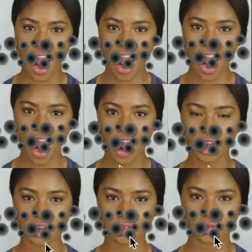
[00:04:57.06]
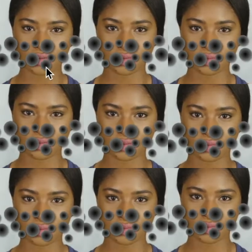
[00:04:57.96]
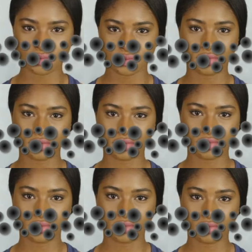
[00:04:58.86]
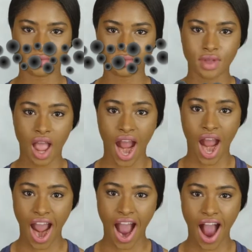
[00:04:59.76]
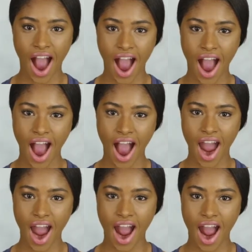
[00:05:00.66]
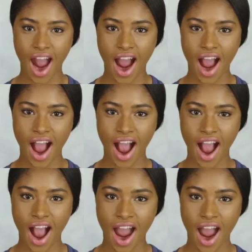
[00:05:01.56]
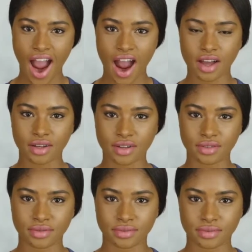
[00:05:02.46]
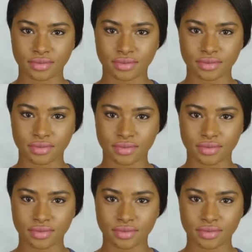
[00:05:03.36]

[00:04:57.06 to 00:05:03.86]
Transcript: and I get this right. And again, we're going to move it downwards because they are always at the bottom.